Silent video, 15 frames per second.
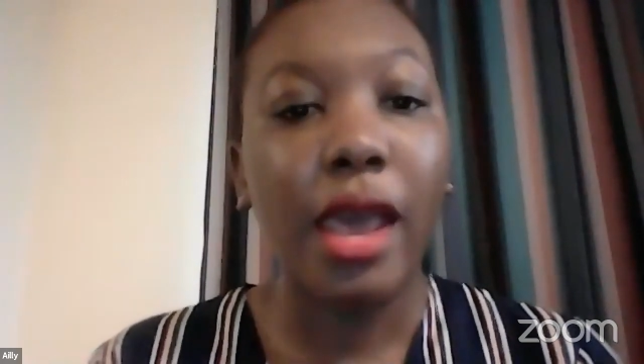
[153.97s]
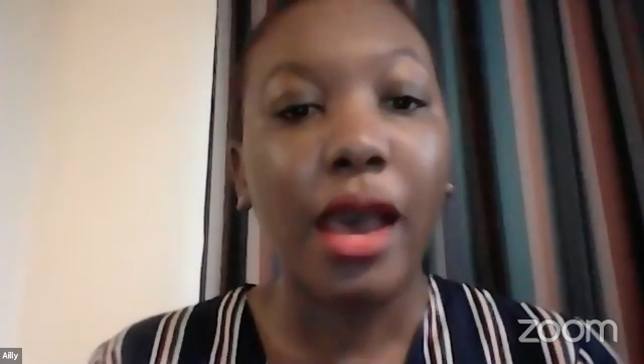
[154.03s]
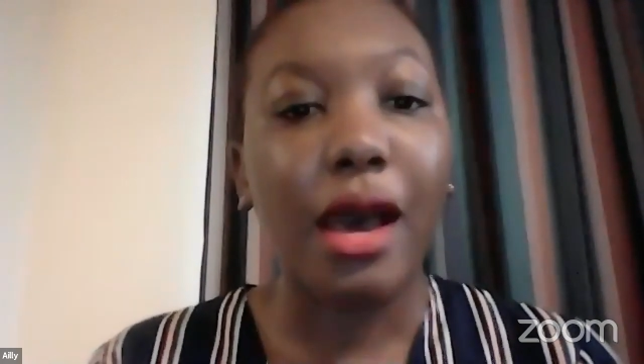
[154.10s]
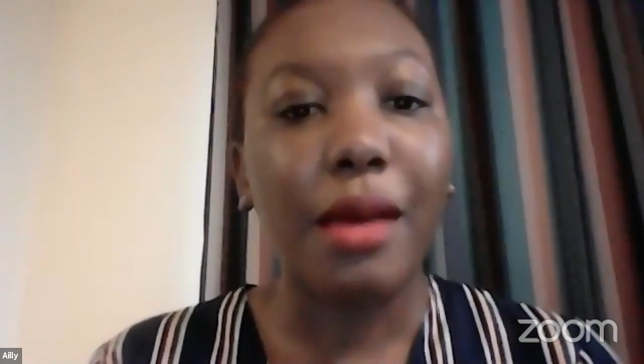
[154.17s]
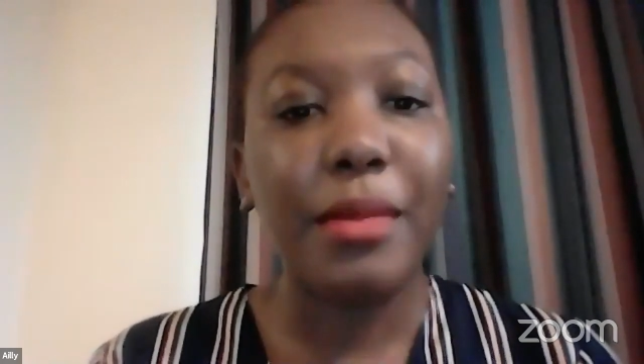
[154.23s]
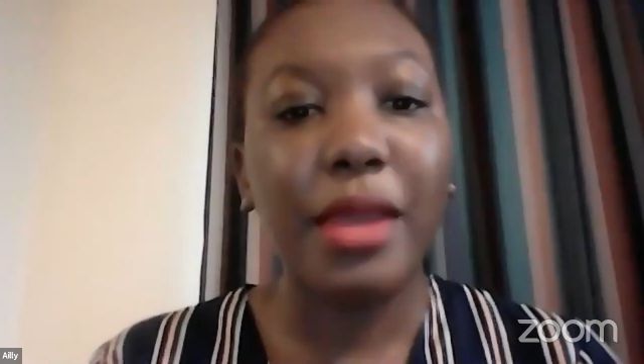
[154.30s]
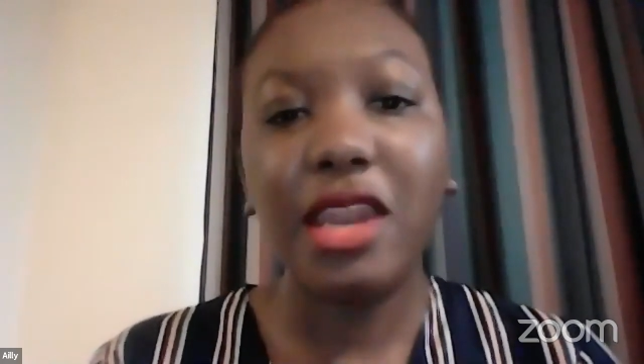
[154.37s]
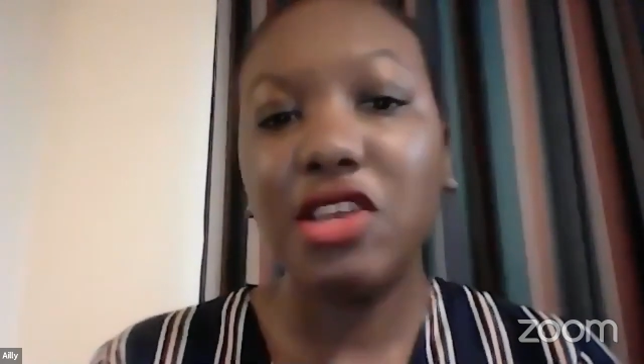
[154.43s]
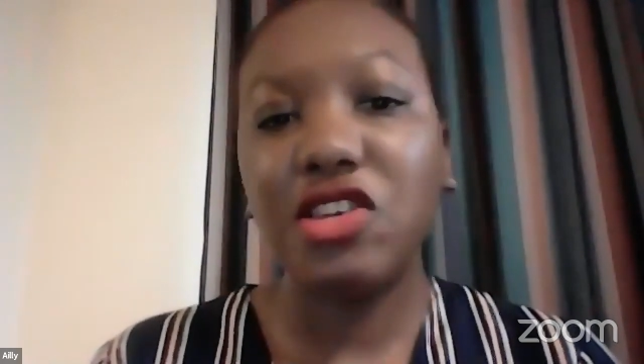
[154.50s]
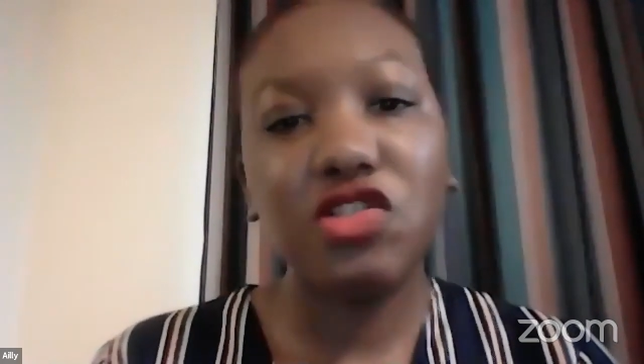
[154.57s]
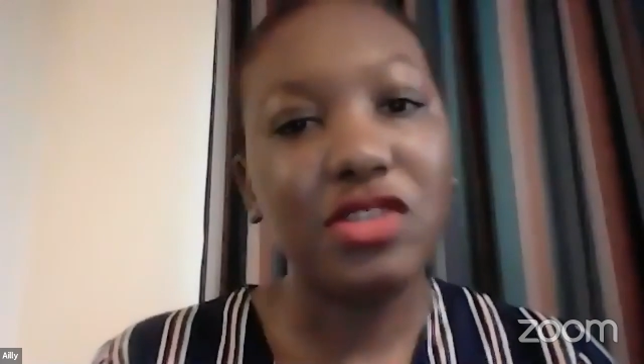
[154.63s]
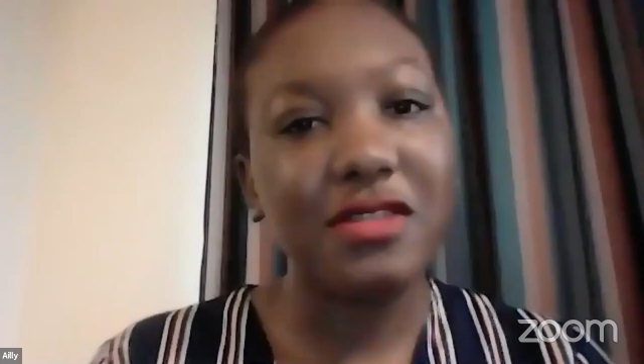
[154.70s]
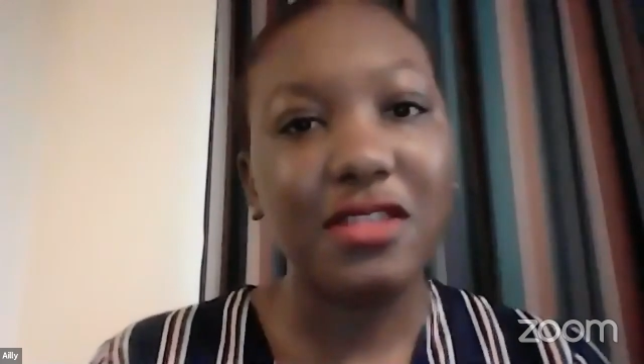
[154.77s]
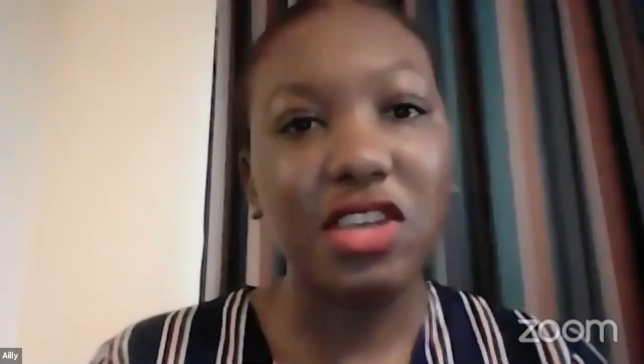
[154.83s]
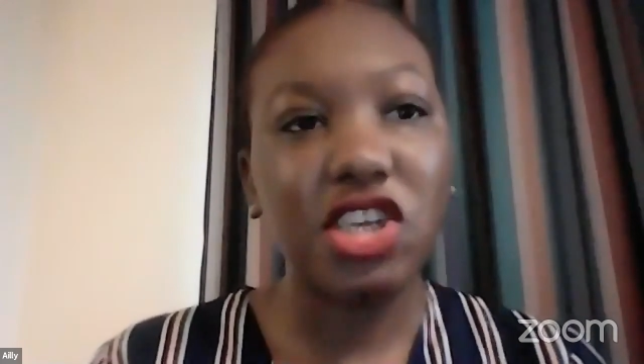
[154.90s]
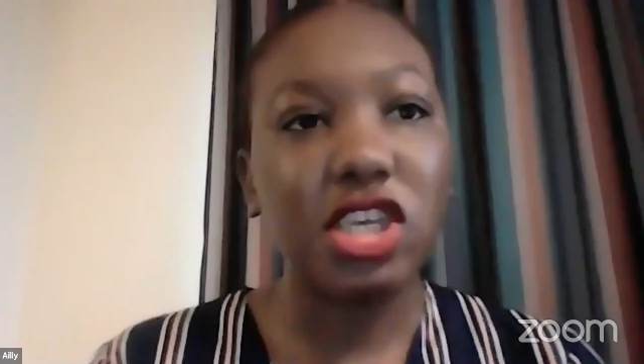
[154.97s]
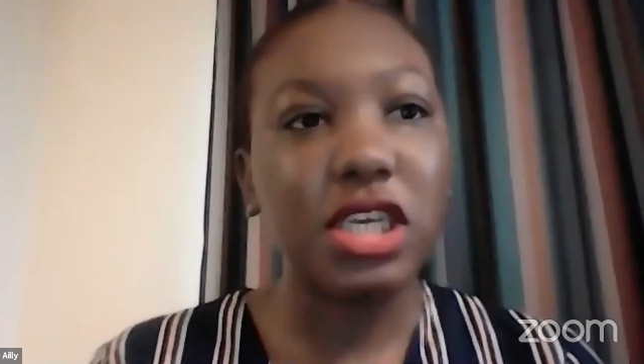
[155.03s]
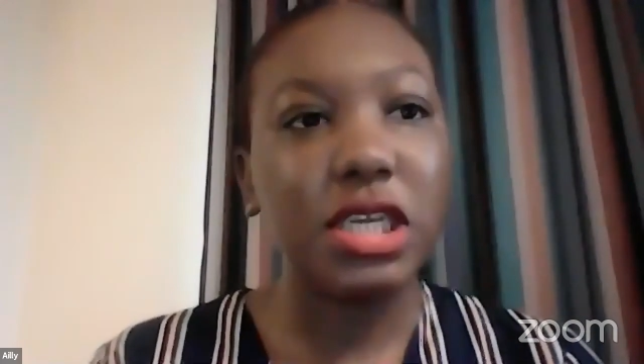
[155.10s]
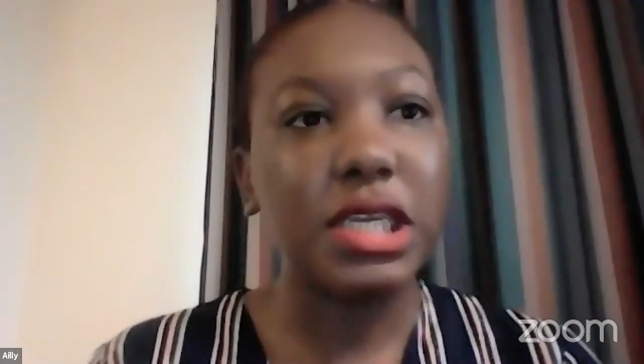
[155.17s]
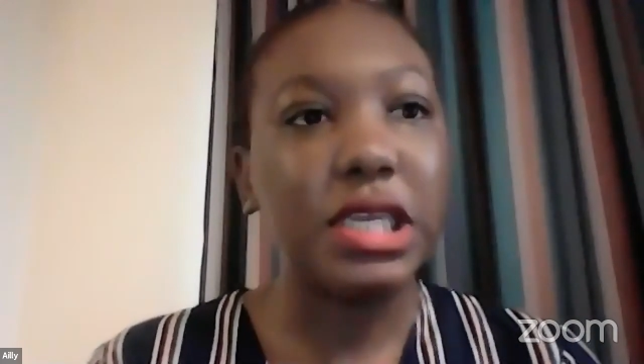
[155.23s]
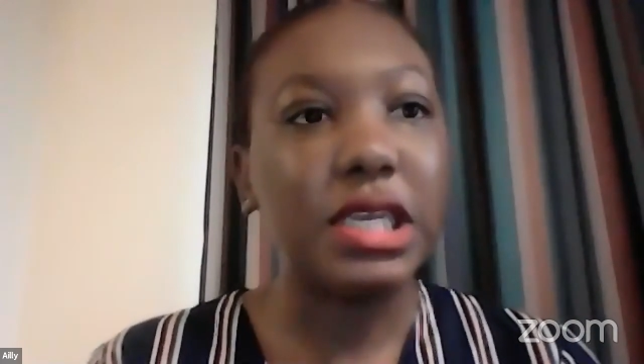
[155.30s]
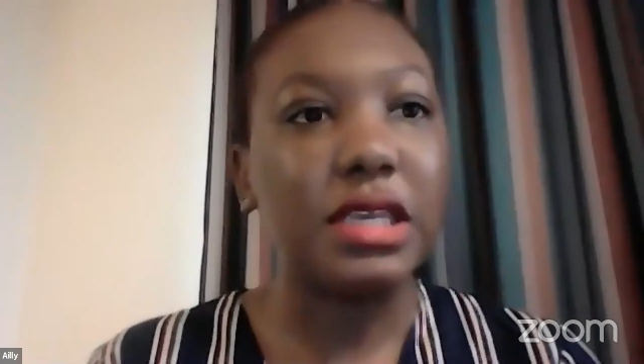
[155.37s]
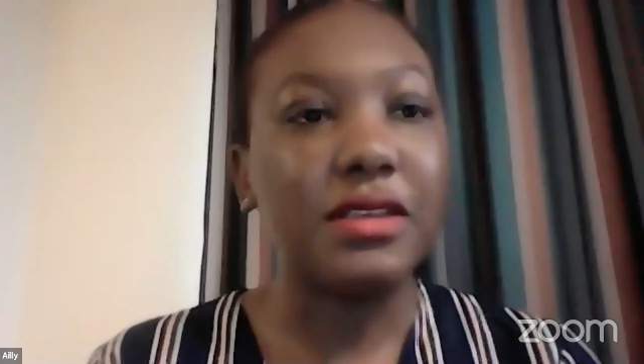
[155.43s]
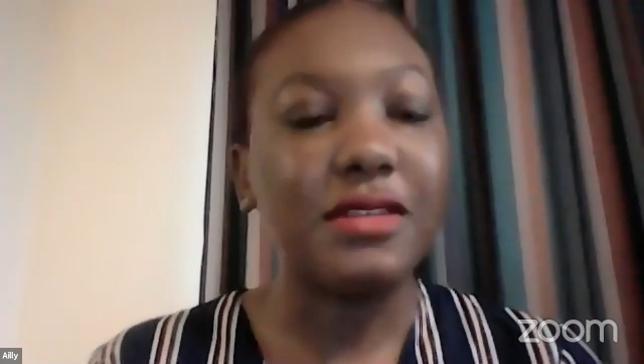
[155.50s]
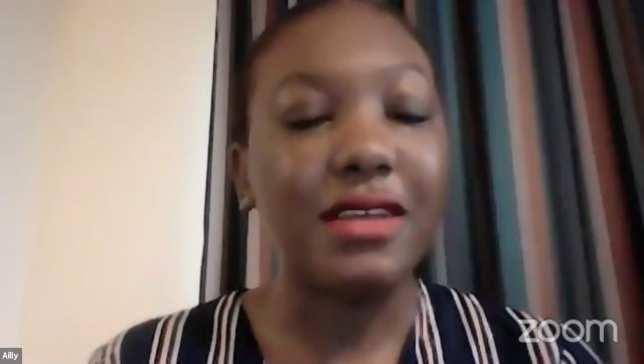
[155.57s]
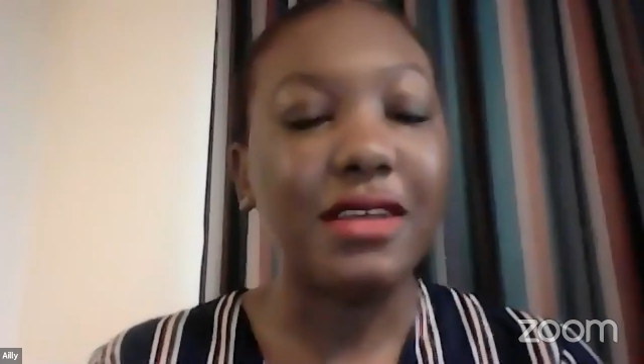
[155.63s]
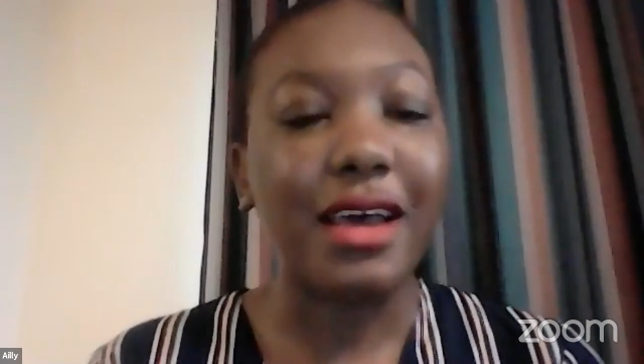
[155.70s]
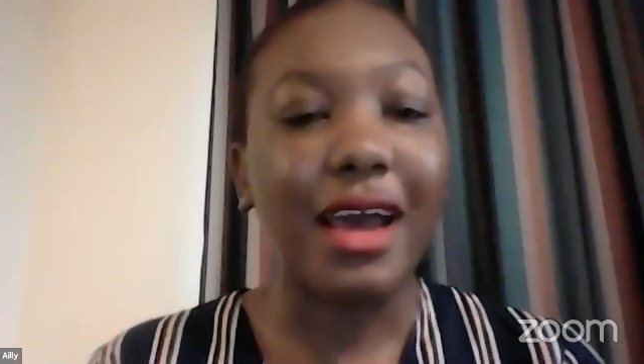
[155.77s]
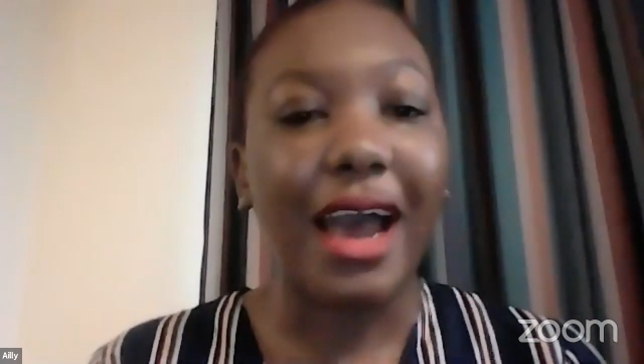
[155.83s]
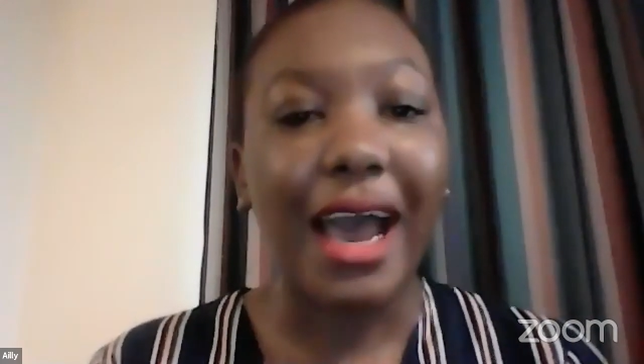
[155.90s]
Energy transition is
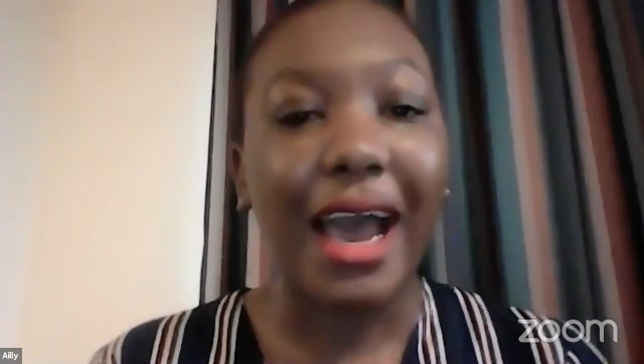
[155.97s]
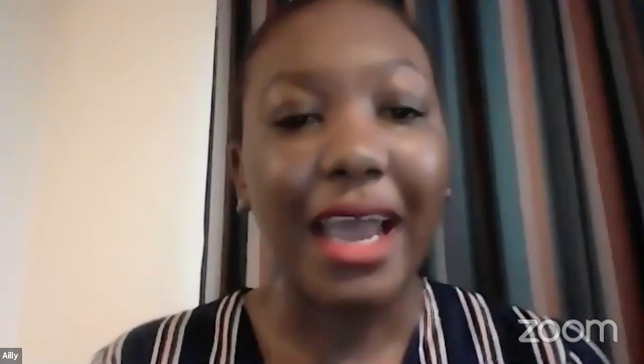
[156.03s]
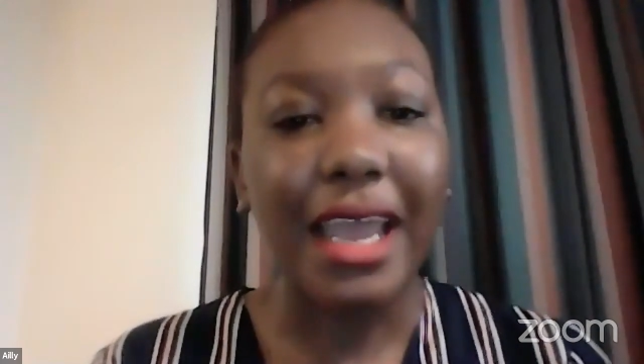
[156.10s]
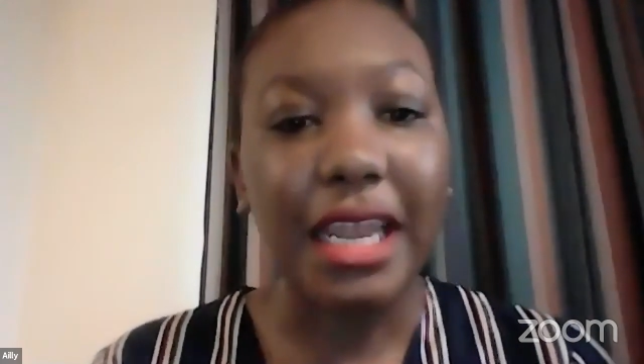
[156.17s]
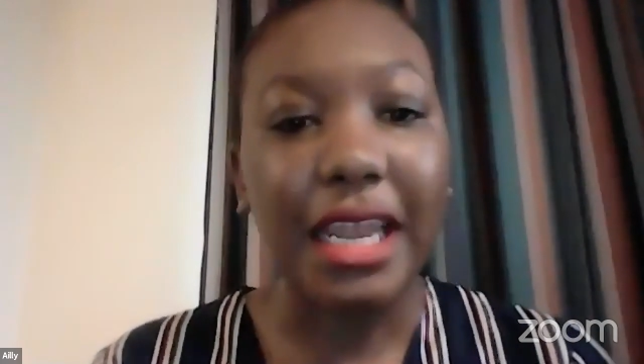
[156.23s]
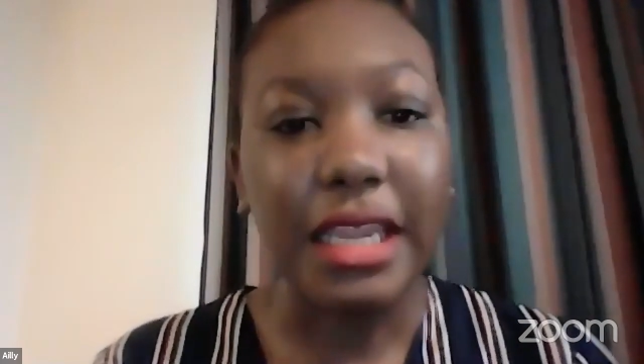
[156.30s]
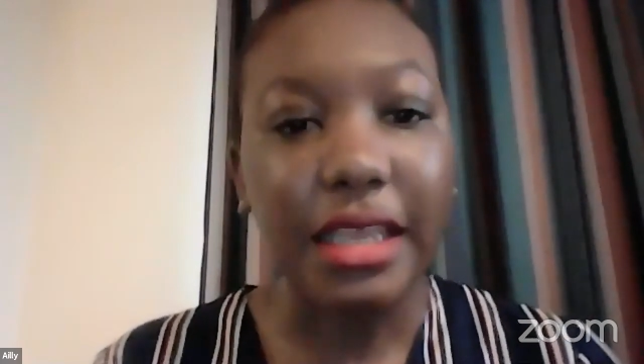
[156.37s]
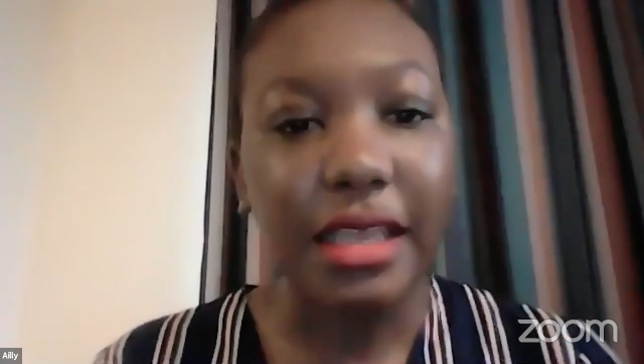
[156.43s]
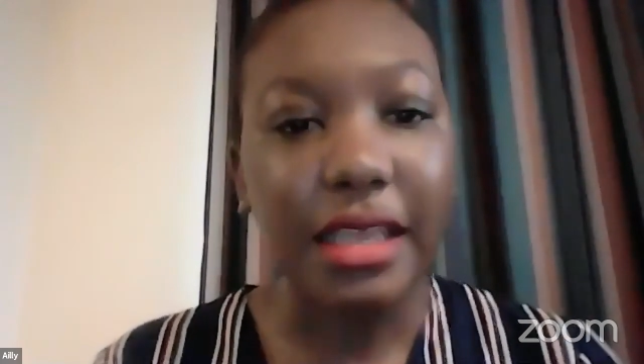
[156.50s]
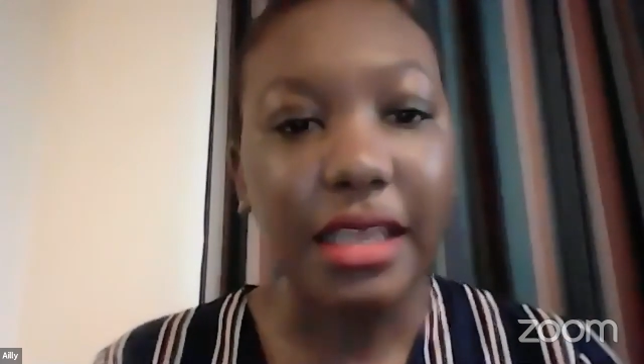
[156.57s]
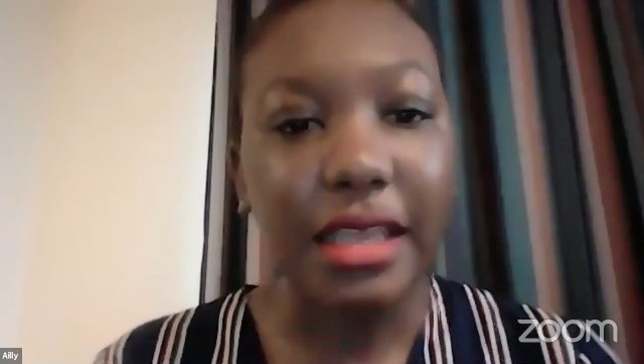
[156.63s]
a highly,